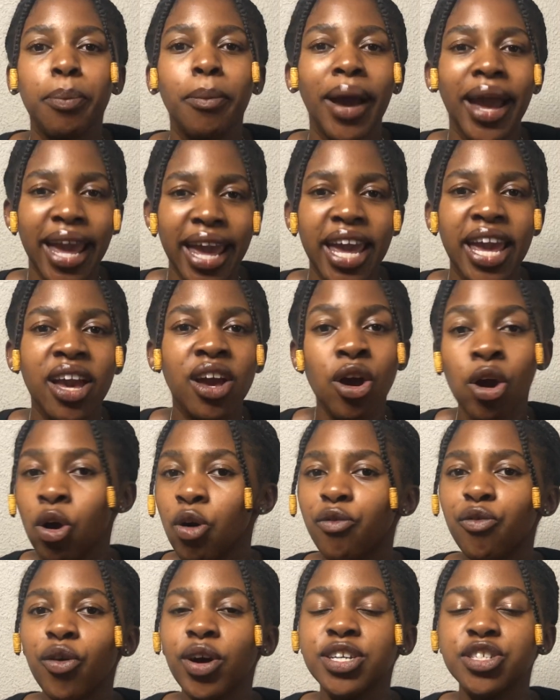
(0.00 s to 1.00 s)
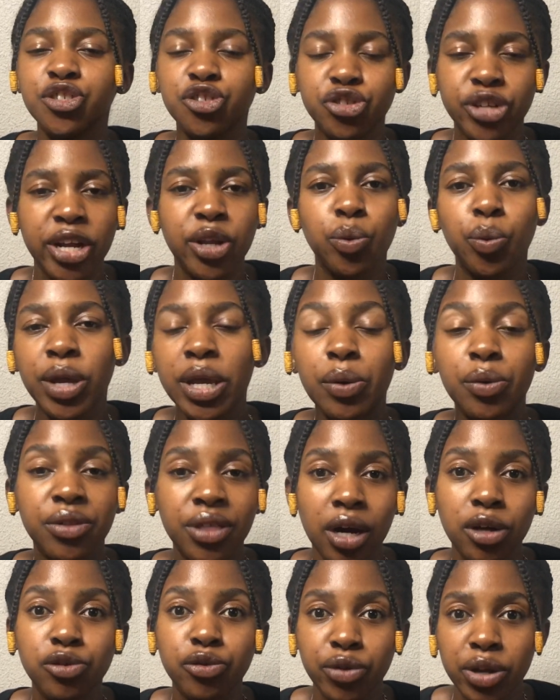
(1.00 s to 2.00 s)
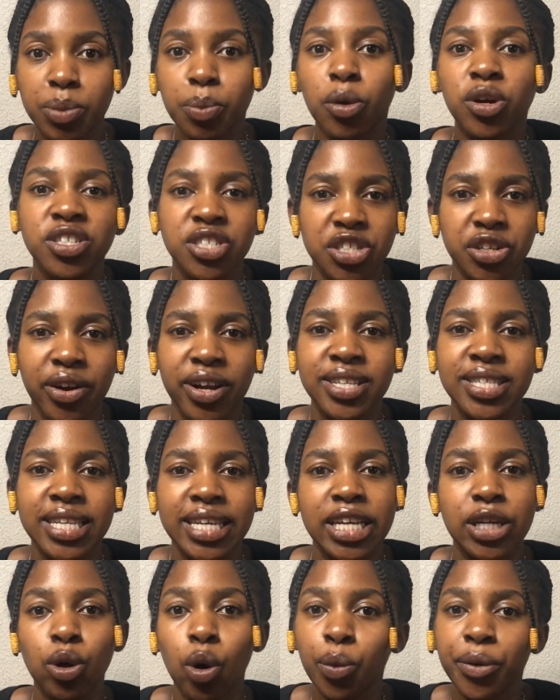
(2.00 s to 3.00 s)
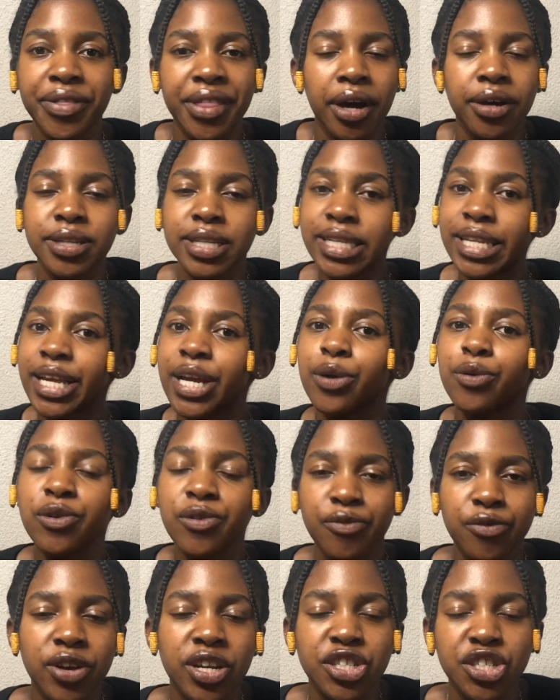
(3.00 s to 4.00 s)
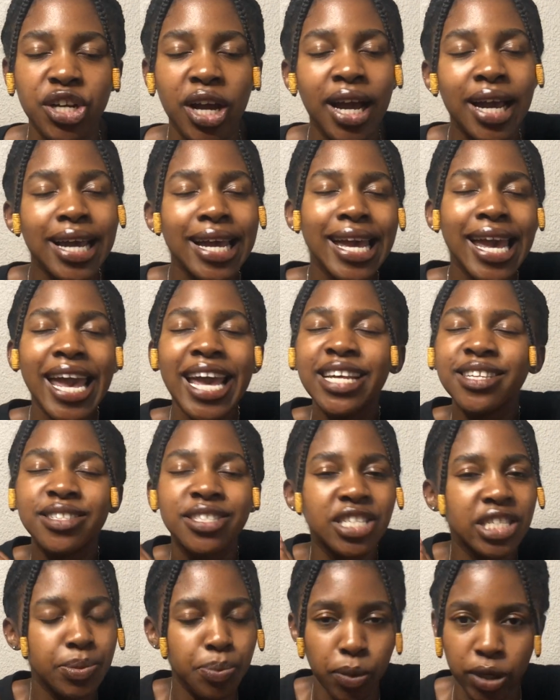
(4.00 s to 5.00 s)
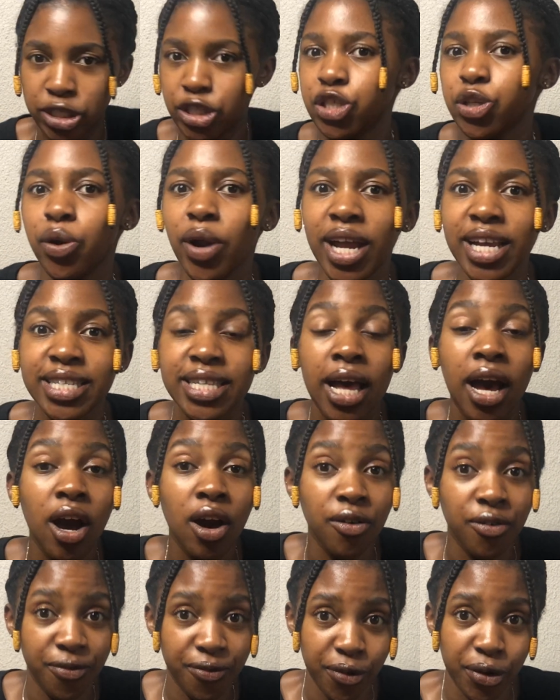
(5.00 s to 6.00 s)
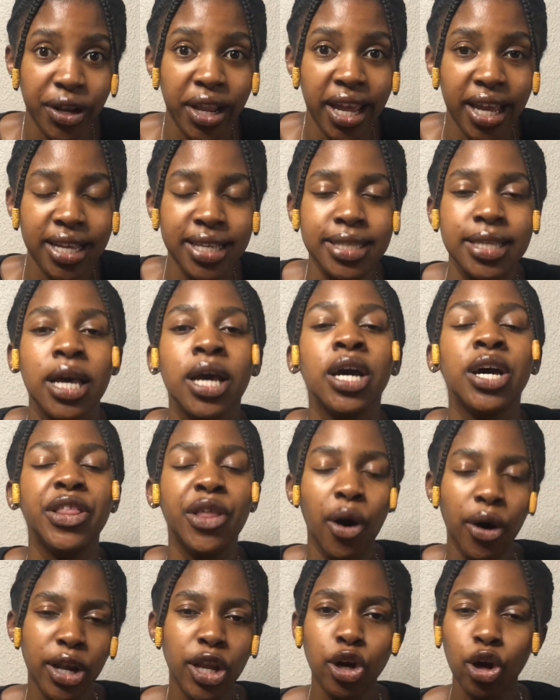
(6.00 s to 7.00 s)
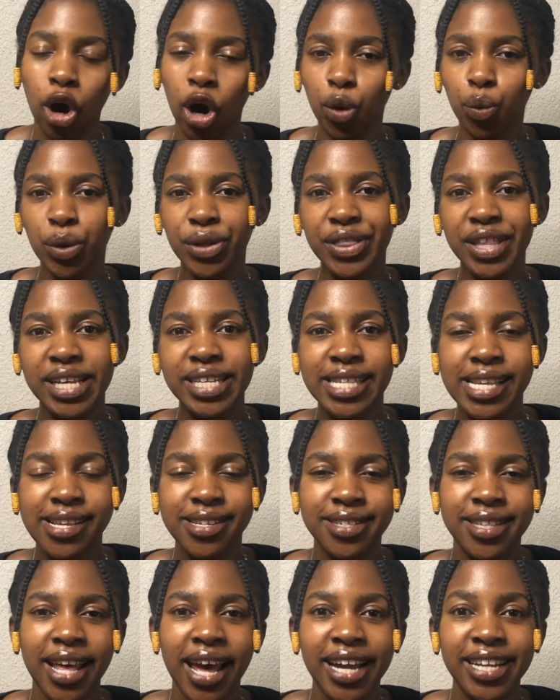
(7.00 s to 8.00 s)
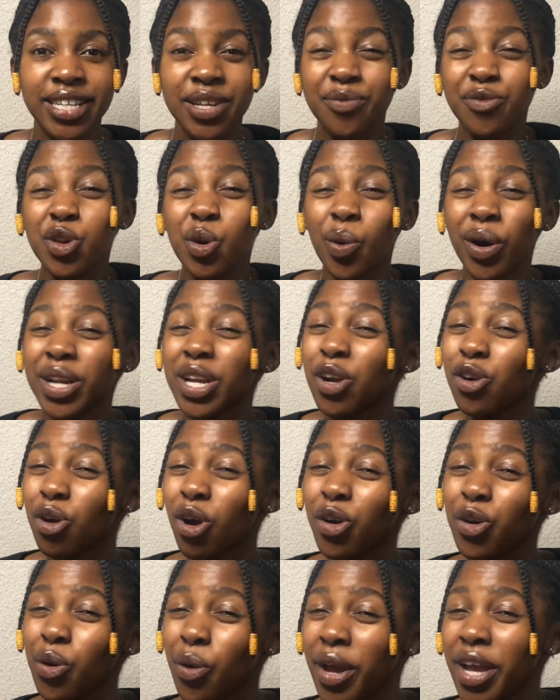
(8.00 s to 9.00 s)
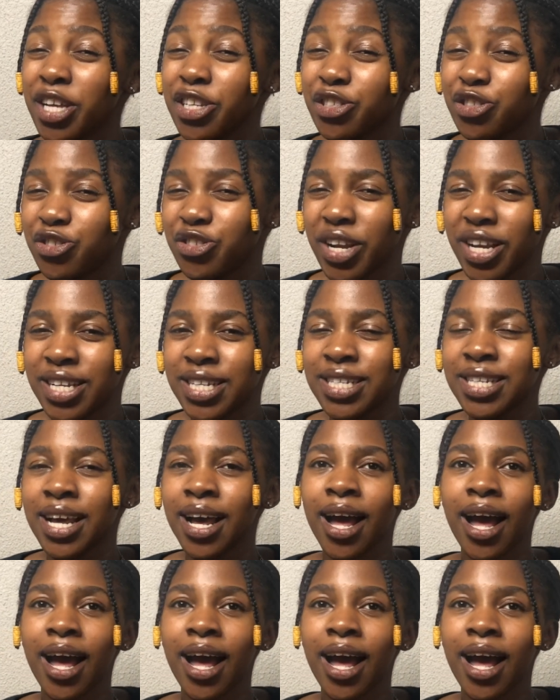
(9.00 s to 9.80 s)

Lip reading: my hair for a straight week without re-moisturizing it or without needing a refresher. It's just moisturized for days. The only con with this is that if you want to rock your hair straight,